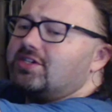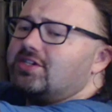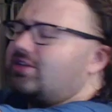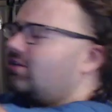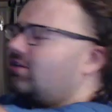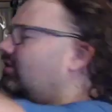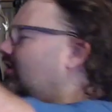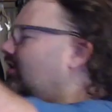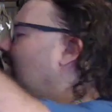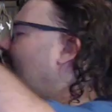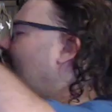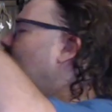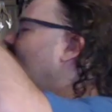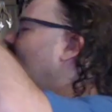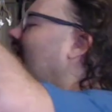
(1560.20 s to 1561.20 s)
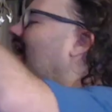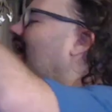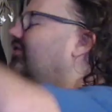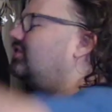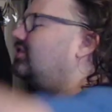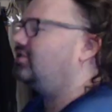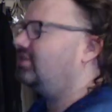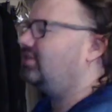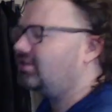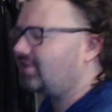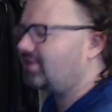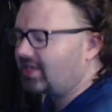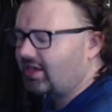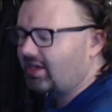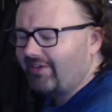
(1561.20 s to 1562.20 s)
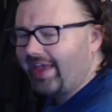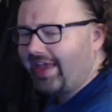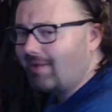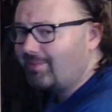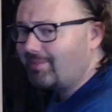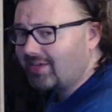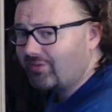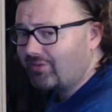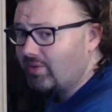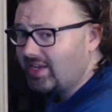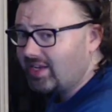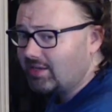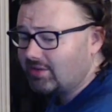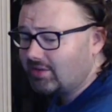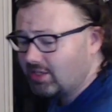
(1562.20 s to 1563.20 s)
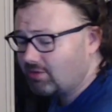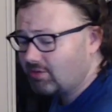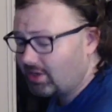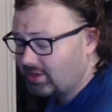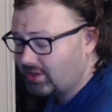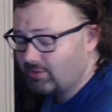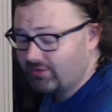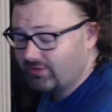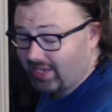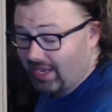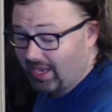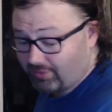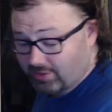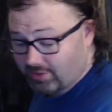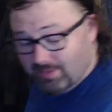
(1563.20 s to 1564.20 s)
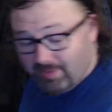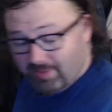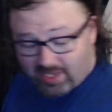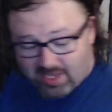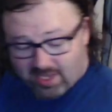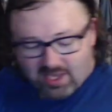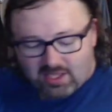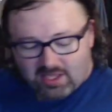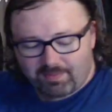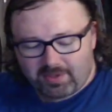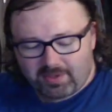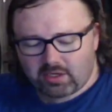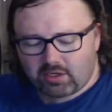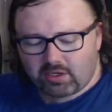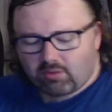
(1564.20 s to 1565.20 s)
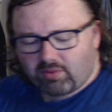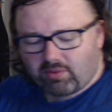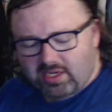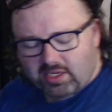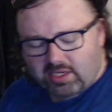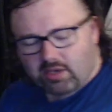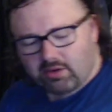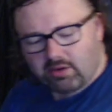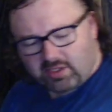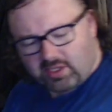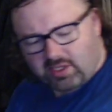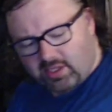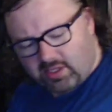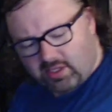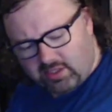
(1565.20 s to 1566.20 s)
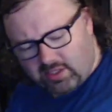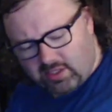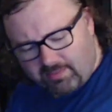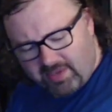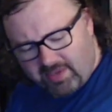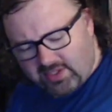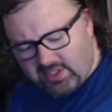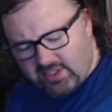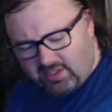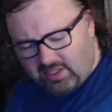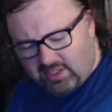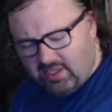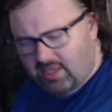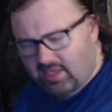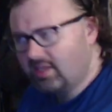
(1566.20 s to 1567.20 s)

know, yeah, moving average, you need to identify how big of a window that you want the moving average to be. The bigger your window, the basically the